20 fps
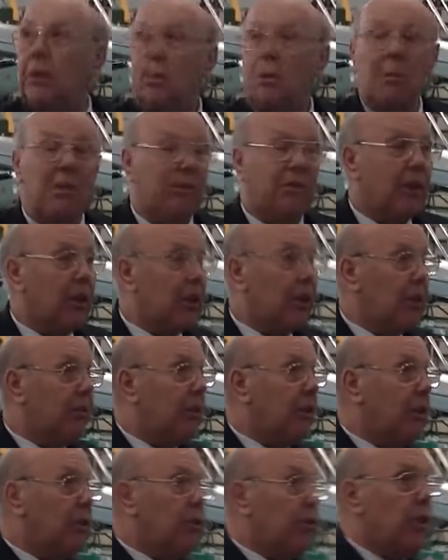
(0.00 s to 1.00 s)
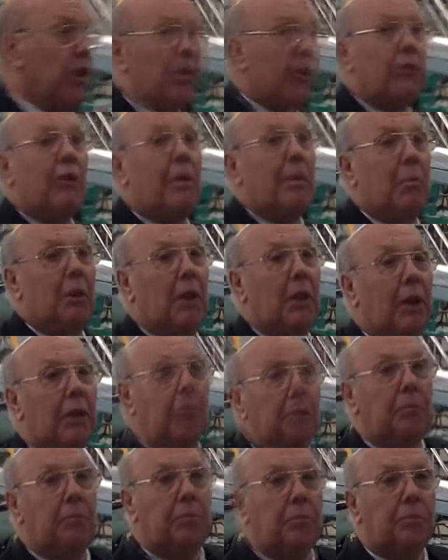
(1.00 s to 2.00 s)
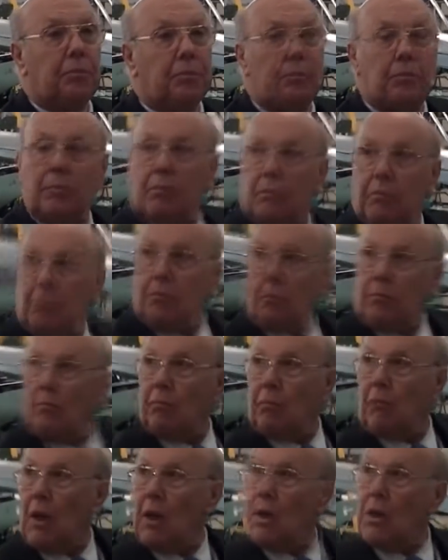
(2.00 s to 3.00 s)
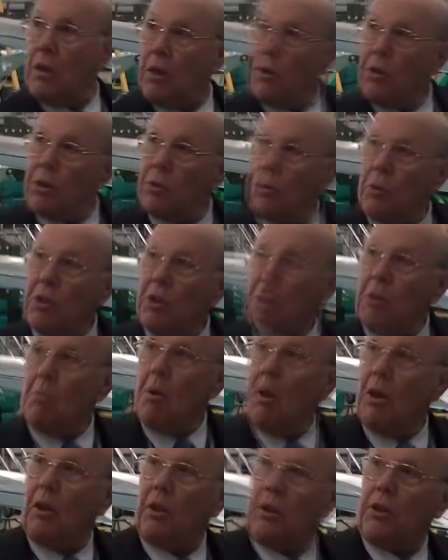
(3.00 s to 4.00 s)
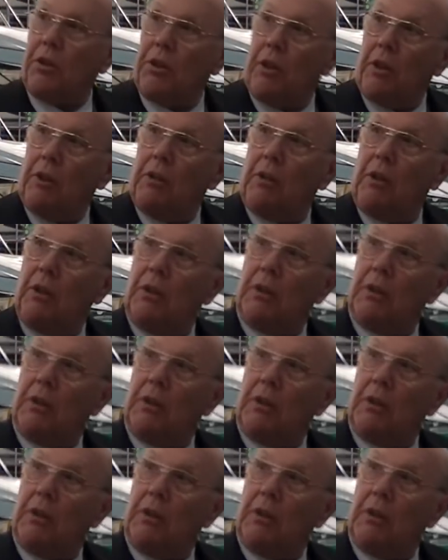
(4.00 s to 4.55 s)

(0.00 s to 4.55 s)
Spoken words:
the Spitfire evolved rather rapidly. So this one is a Mark II,